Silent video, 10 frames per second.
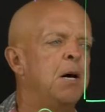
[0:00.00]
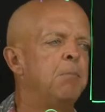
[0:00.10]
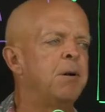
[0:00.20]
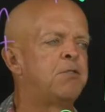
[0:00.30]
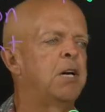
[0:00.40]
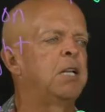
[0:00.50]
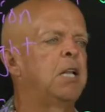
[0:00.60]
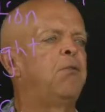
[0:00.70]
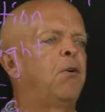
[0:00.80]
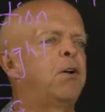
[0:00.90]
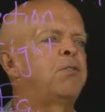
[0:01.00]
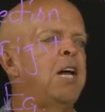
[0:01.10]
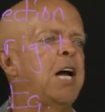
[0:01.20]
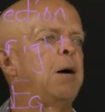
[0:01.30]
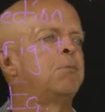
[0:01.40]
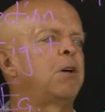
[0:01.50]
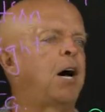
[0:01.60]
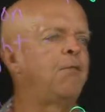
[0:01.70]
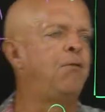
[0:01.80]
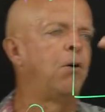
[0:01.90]
But generally for exams,
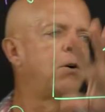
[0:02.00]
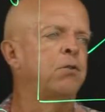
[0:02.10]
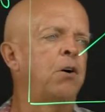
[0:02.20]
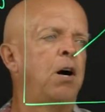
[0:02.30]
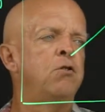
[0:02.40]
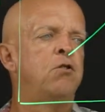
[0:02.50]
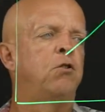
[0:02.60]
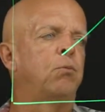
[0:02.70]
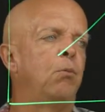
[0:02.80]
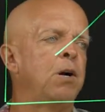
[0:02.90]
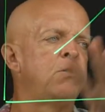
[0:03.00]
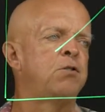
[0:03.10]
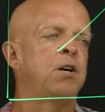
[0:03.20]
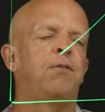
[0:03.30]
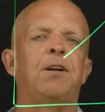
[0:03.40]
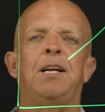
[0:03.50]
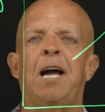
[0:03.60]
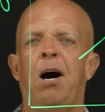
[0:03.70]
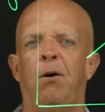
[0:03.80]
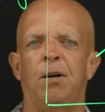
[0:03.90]
I focus on just one shift and
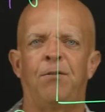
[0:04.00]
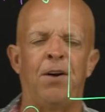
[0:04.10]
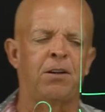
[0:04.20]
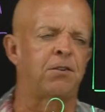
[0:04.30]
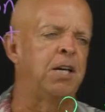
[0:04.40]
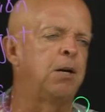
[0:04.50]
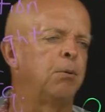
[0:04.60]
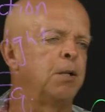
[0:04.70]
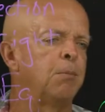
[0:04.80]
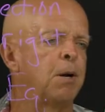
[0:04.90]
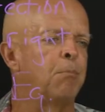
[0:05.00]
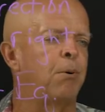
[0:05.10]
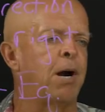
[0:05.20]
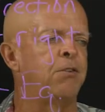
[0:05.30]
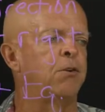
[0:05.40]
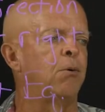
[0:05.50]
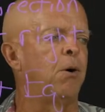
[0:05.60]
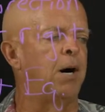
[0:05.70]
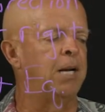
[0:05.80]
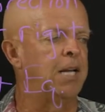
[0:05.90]
how it affects equilibrium, price, and
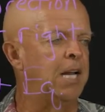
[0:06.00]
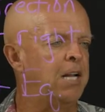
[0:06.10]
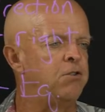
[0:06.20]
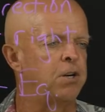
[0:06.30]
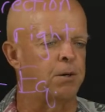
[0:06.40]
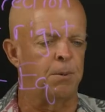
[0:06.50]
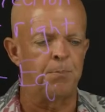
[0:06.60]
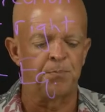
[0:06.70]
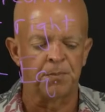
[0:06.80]
quantity in general.